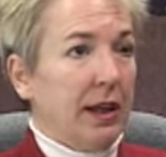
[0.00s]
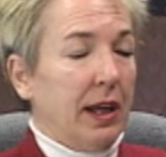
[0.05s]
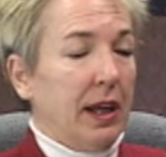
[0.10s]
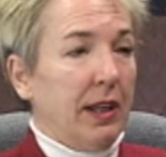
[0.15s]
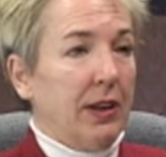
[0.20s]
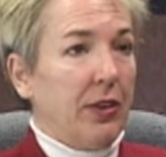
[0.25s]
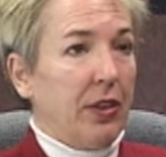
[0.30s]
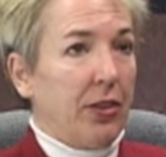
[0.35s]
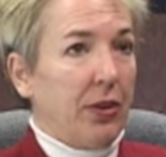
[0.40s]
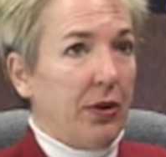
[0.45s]

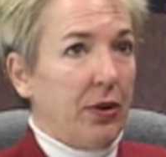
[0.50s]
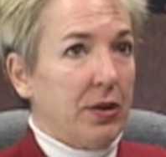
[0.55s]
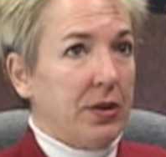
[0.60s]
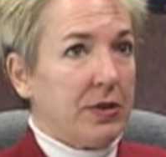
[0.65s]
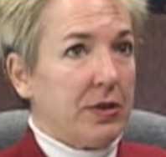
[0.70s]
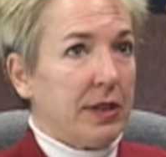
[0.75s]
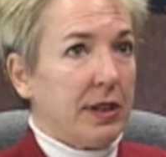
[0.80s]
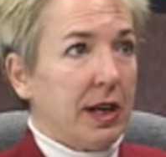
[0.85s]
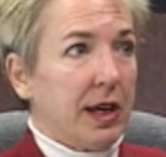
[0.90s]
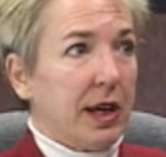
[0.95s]
and
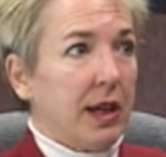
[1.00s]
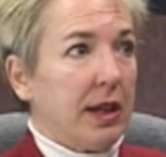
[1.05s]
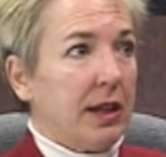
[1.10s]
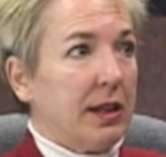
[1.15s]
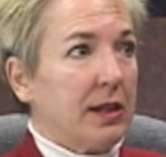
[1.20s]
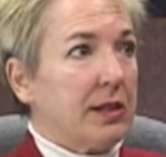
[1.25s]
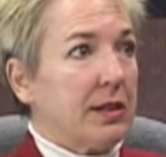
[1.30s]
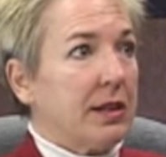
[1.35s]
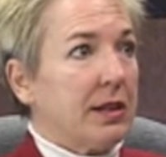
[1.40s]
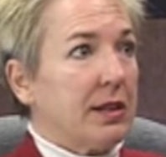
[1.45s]

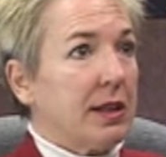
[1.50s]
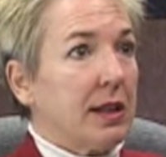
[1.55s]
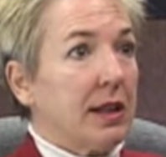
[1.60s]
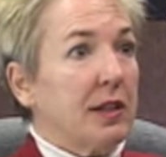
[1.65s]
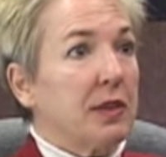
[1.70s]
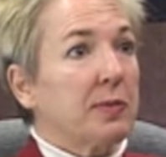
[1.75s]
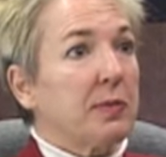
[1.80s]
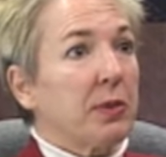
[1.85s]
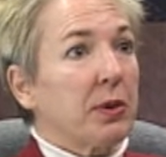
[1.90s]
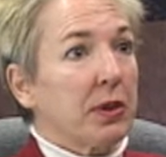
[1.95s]
Thursday is at the
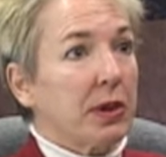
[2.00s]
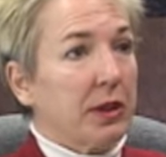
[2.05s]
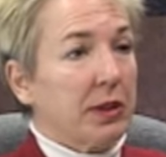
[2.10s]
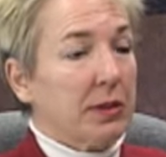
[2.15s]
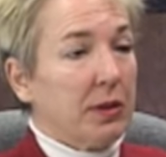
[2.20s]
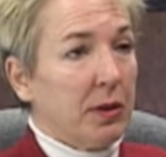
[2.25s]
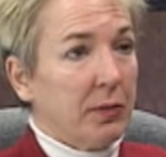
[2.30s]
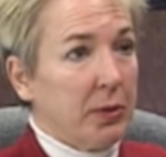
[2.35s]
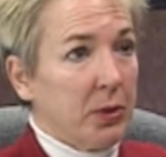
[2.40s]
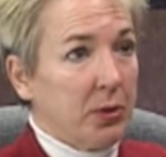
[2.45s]
East
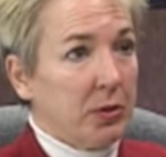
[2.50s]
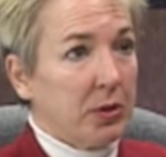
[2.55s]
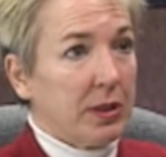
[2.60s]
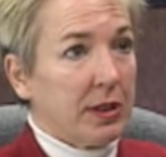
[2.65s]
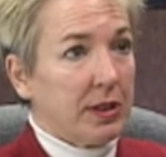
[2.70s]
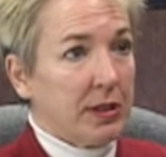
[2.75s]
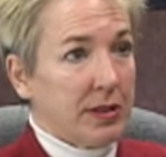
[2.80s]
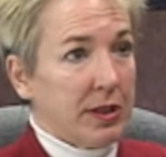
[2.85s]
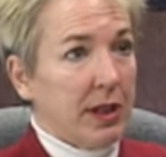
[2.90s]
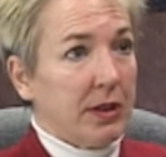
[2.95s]
Berlin
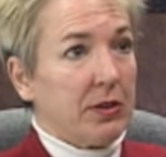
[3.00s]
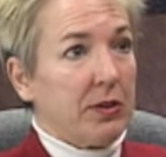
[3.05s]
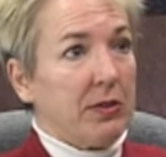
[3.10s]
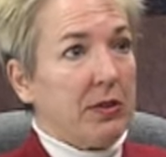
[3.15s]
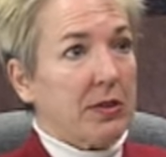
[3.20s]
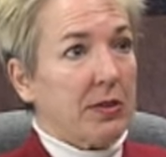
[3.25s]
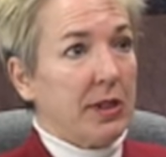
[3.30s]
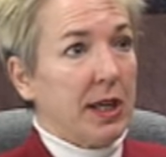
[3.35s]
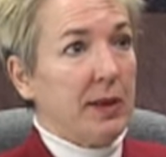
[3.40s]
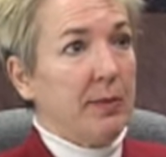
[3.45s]
Community Center.
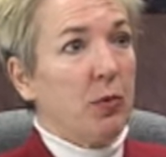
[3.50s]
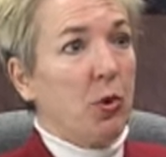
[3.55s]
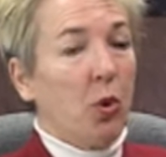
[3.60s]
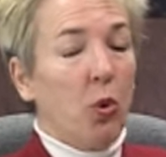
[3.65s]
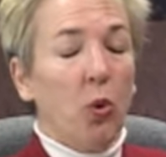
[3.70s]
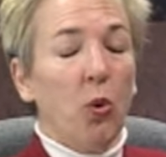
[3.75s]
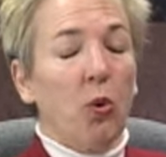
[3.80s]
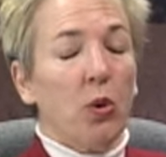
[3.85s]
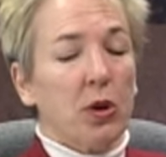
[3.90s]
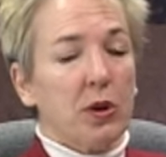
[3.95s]
The same
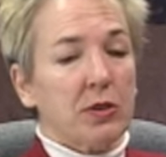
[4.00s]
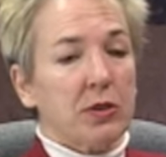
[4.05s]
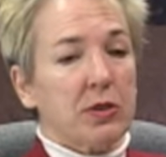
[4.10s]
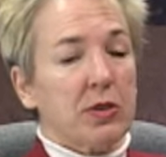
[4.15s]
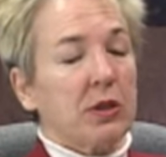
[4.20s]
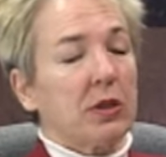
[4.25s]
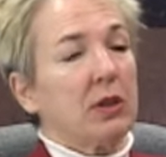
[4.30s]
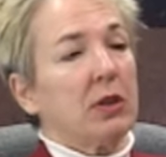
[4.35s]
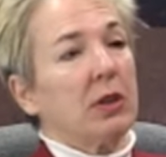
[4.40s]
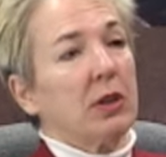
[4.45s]
course
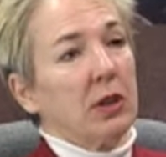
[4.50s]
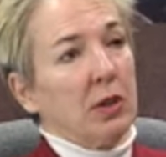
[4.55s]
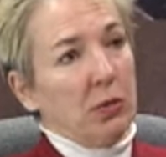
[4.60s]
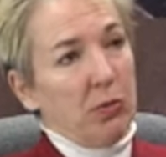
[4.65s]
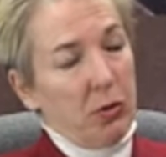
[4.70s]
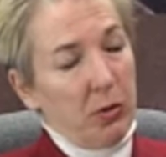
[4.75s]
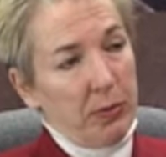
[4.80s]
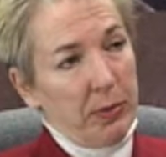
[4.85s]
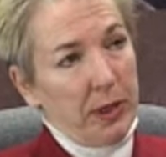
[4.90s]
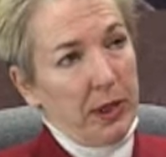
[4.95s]

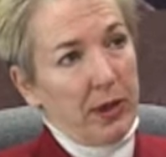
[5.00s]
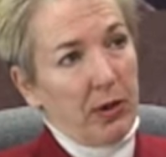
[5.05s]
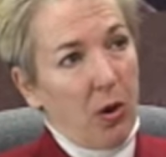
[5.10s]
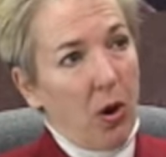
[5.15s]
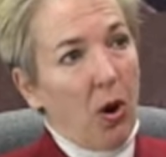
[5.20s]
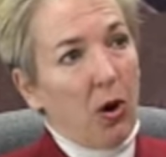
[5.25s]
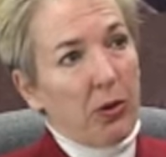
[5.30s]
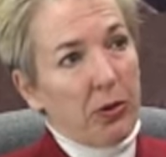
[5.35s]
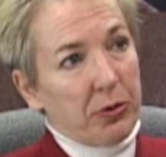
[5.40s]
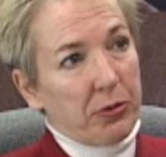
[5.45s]
will be at
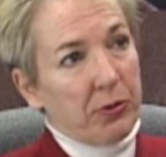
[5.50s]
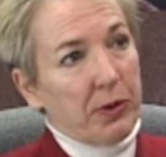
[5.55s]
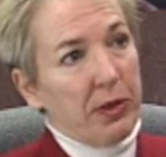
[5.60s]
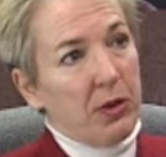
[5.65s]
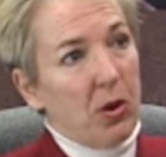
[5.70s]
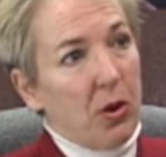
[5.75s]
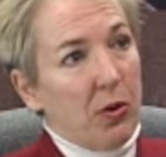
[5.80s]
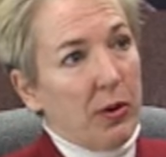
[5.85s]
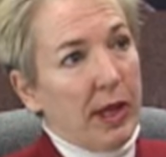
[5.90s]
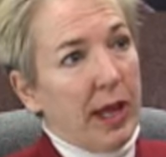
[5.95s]
all three
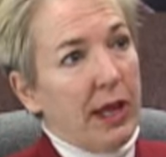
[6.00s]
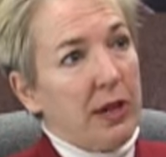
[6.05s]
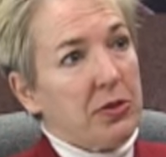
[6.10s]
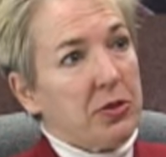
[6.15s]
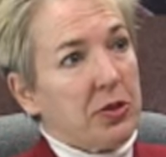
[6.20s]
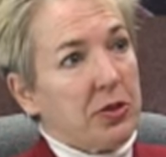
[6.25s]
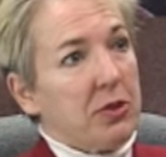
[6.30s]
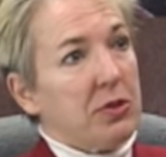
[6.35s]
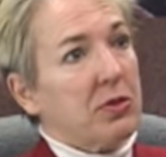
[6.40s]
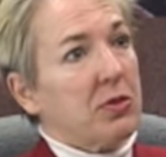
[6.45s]

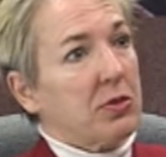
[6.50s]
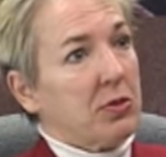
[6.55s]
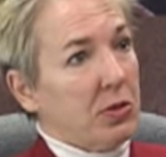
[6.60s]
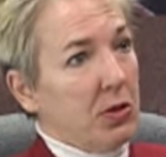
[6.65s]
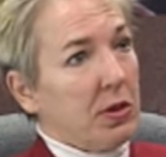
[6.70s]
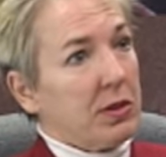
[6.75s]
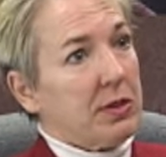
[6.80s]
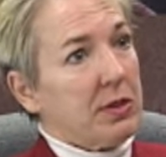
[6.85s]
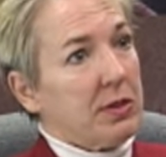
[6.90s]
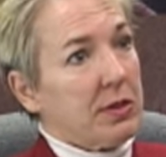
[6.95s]
locations
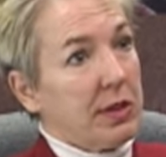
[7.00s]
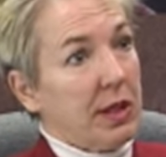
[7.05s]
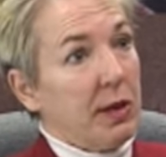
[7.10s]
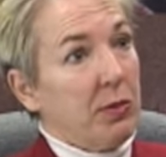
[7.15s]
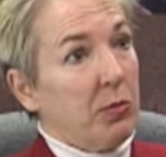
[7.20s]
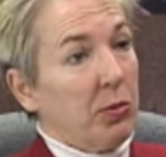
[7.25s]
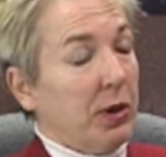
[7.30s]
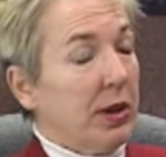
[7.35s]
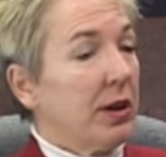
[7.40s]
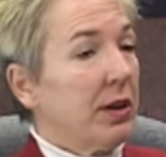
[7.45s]
taught the
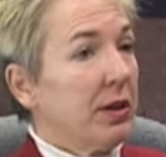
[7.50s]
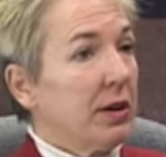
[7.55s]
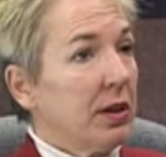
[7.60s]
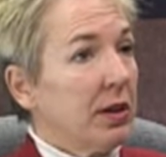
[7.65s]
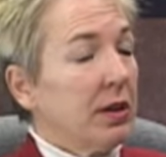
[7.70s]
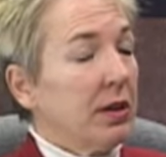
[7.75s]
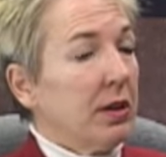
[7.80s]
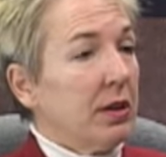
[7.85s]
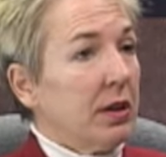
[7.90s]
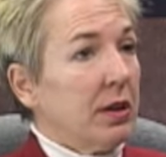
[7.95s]
same week.
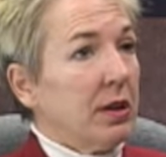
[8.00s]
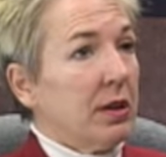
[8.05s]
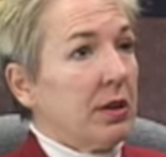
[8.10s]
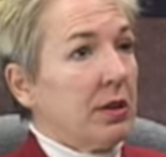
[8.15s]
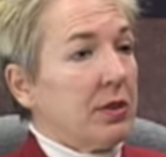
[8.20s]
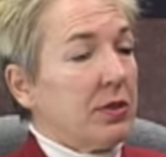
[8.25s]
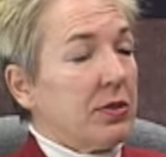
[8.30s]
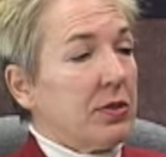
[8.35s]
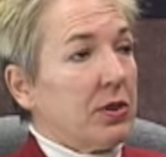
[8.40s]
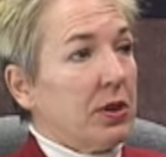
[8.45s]

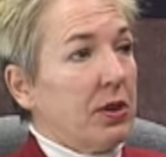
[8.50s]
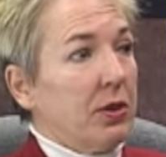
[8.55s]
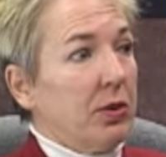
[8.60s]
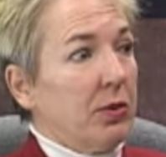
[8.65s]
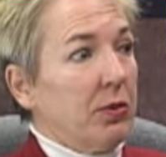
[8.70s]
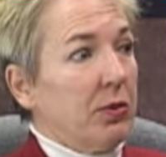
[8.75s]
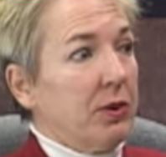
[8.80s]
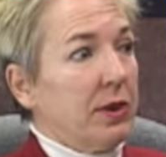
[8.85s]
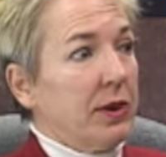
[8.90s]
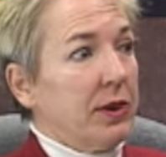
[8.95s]
So
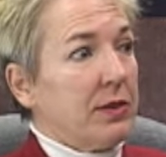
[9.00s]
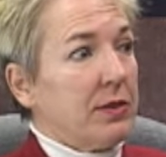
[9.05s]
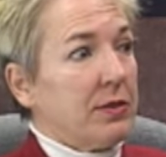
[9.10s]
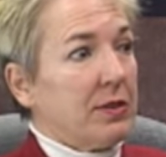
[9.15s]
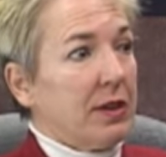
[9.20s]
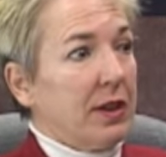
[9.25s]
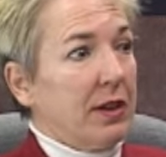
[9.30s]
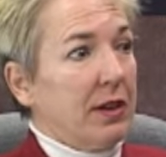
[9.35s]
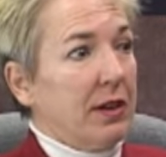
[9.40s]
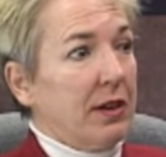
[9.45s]
it
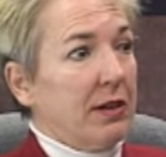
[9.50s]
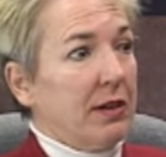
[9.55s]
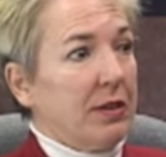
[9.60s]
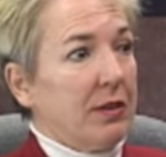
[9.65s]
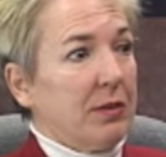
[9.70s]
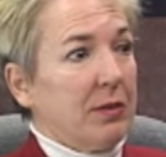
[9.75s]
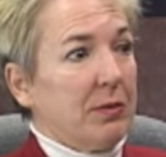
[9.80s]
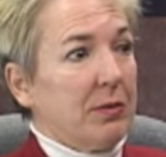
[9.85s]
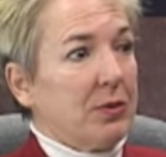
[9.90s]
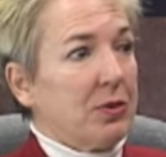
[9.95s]

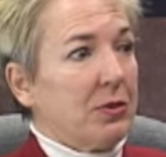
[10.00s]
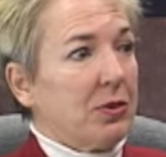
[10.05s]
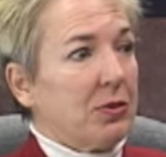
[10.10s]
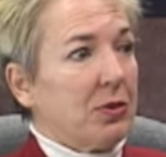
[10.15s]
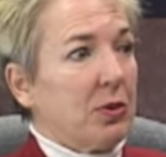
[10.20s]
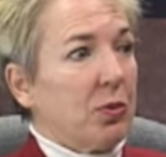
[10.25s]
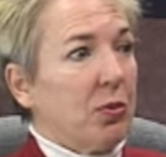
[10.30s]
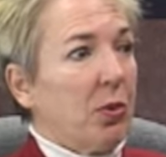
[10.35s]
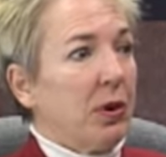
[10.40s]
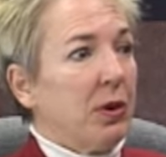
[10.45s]
was
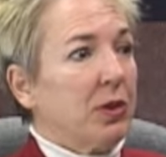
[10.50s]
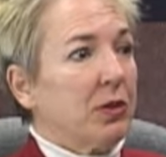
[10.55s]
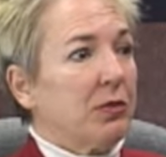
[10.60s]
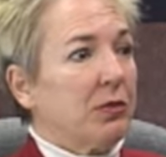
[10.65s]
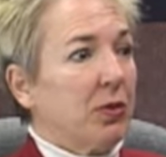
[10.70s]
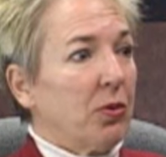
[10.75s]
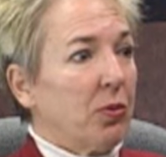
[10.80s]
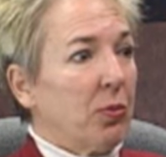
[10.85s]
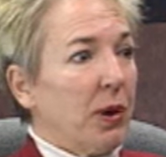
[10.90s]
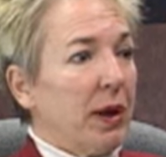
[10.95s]
just a
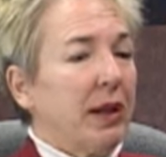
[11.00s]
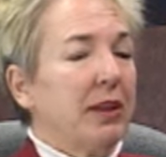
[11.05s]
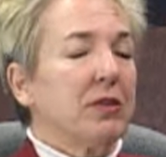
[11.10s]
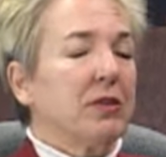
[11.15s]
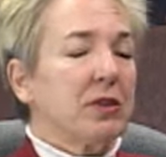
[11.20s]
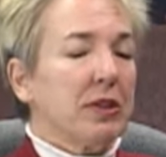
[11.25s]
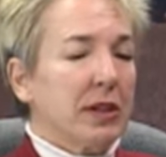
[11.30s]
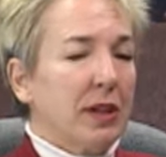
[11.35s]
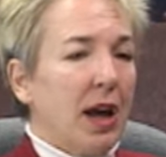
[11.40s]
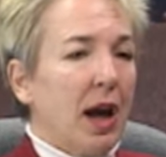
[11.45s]
wonderful way, and
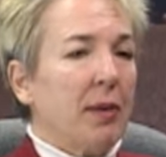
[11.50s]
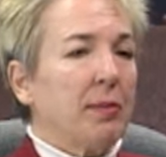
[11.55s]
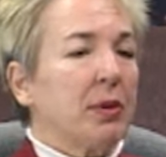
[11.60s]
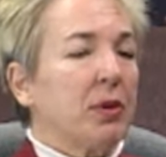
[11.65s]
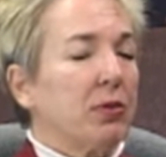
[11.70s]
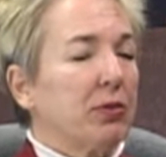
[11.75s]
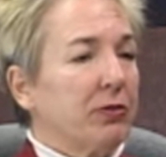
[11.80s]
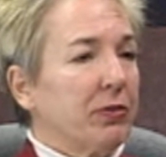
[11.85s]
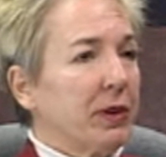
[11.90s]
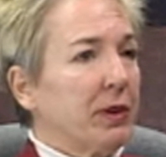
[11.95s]
there's a
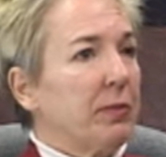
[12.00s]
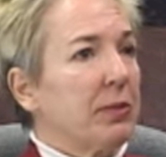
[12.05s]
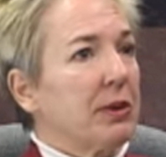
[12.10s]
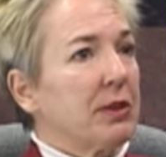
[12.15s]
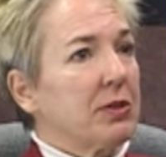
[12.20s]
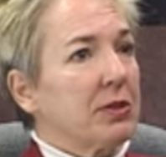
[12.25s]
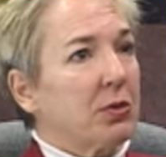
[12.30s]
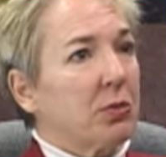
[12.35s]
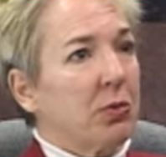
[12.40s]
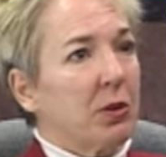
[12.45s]
nominal fee, but
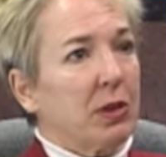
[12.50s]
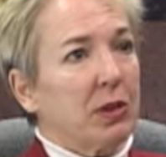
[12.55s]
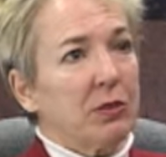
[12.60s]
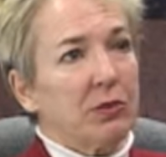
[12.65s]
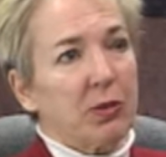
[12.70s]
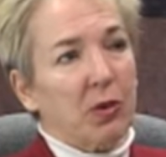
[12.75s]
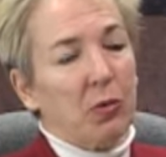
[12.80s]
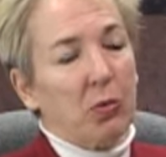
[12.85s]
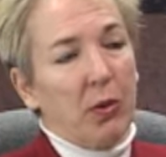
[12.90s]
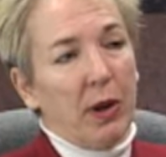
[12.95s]
it's a
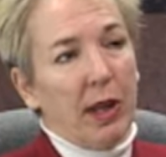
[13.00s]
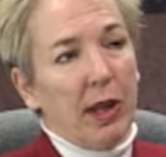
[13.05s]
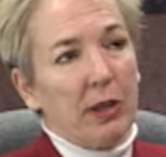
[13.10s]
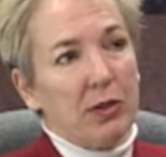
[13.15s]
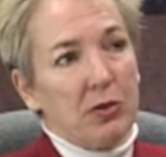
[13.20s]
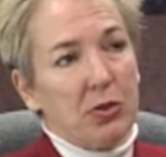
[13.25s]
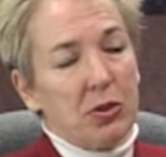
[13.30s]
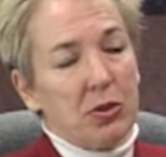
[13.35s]
wonderful way